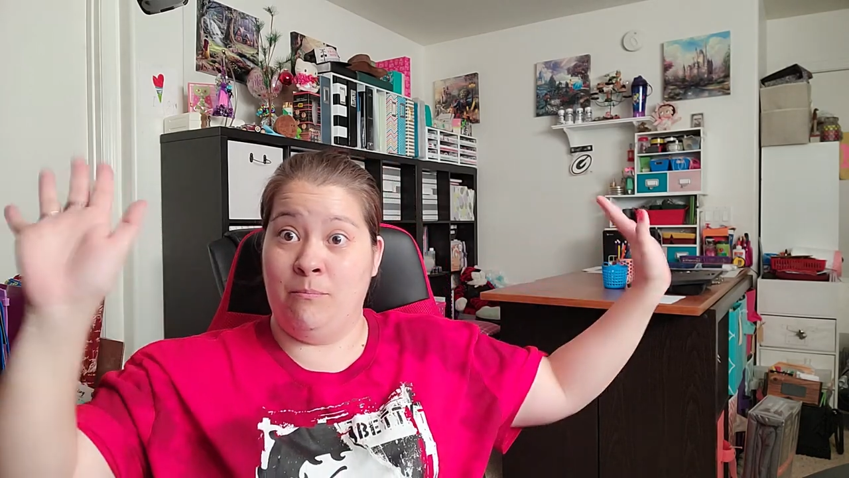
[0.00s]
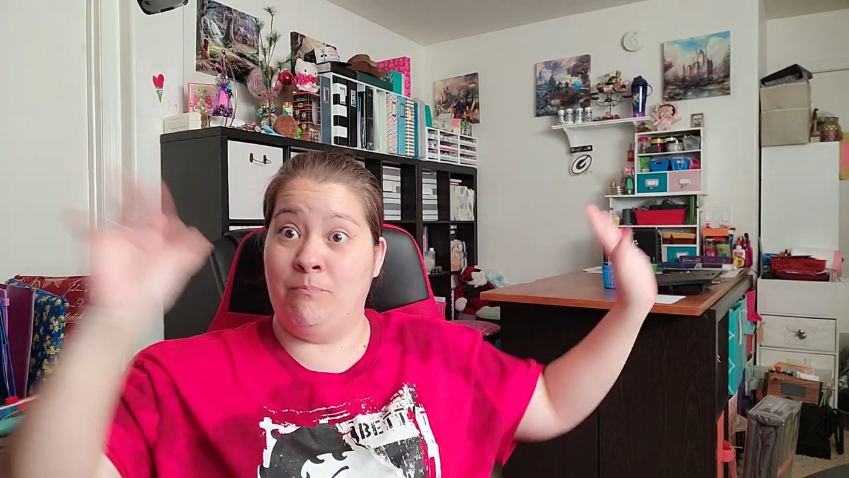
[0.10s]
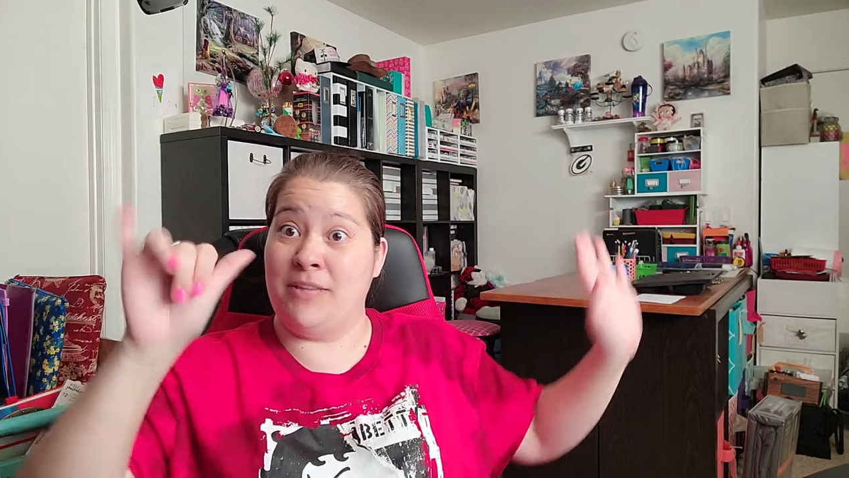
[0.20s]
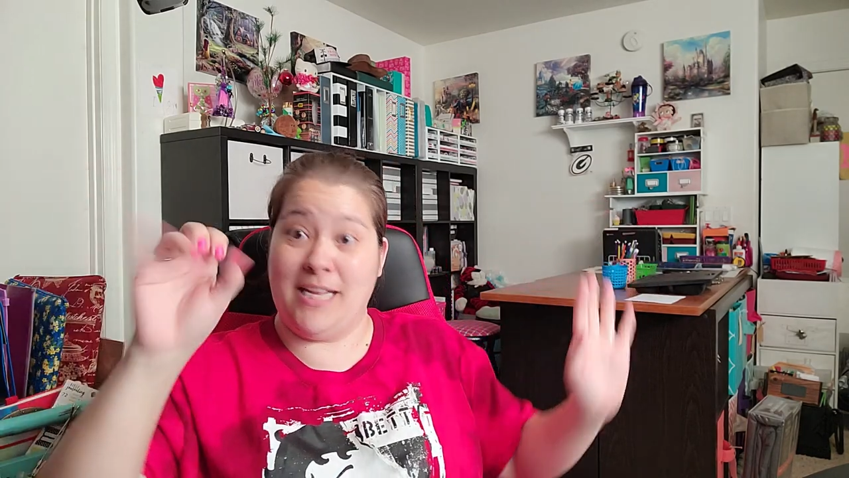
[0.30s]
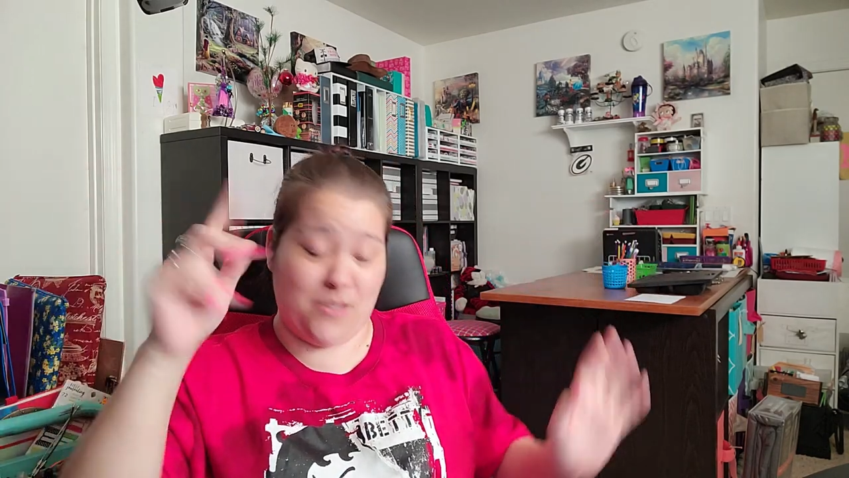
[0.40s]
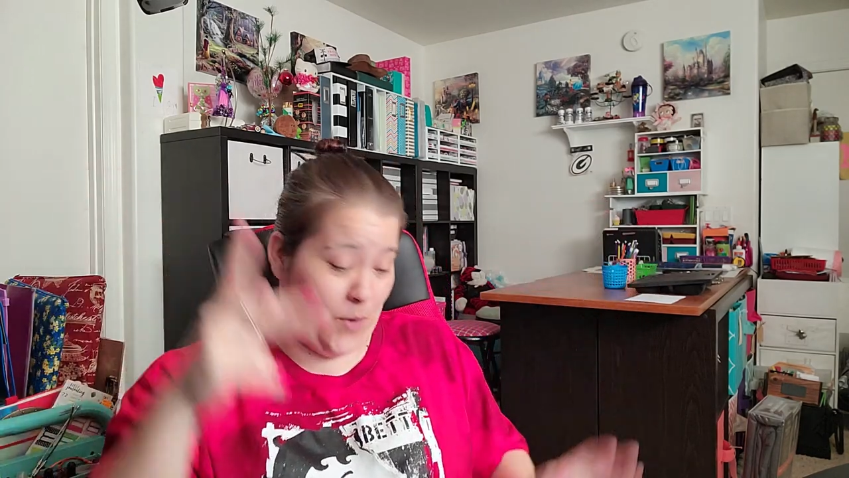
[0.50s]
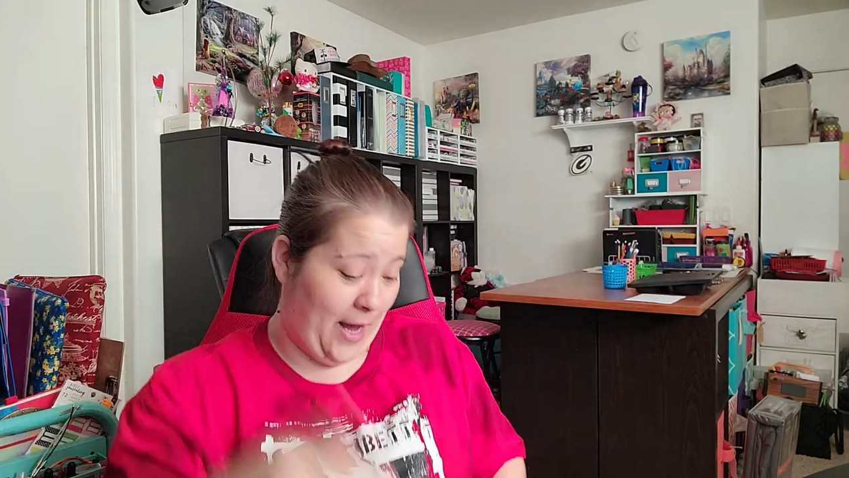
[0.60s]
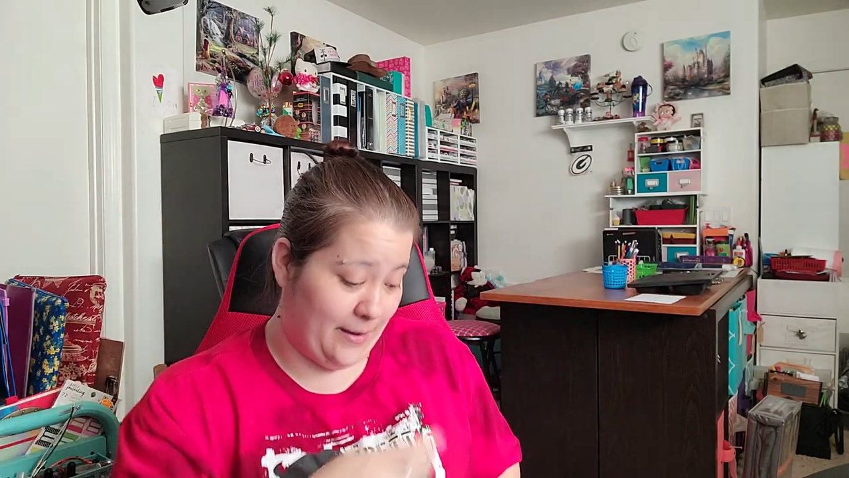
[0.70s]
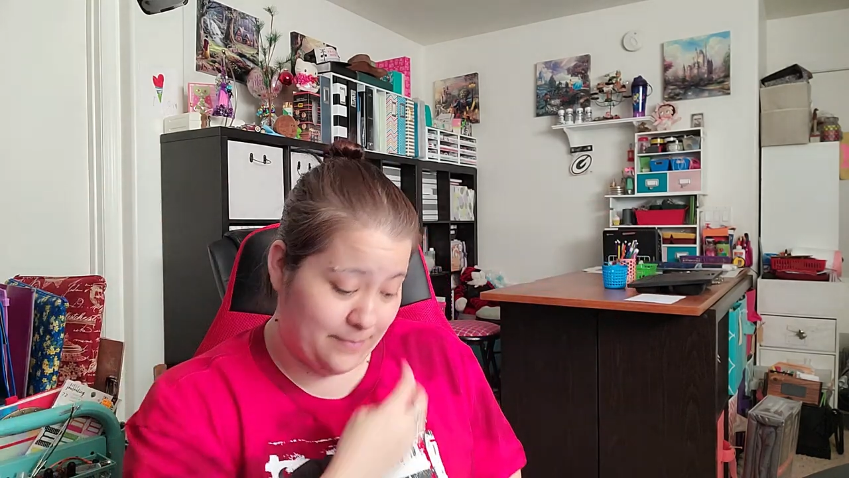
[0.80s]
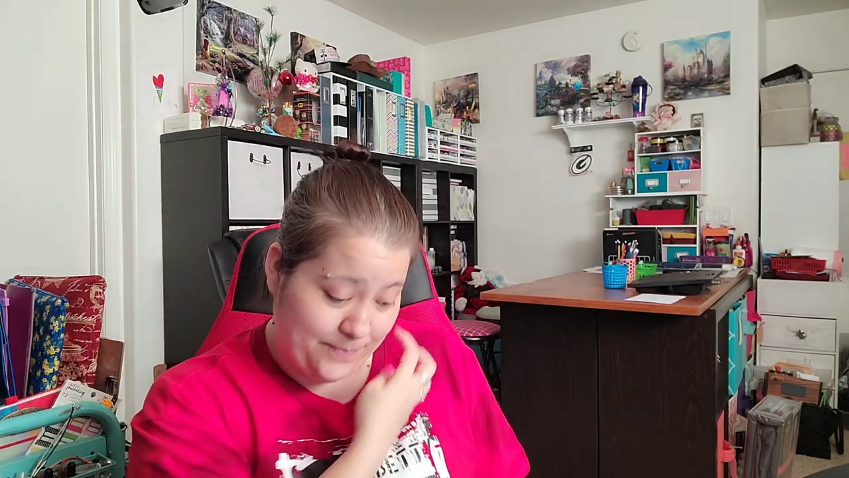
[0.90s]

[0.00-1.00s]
but that's okay.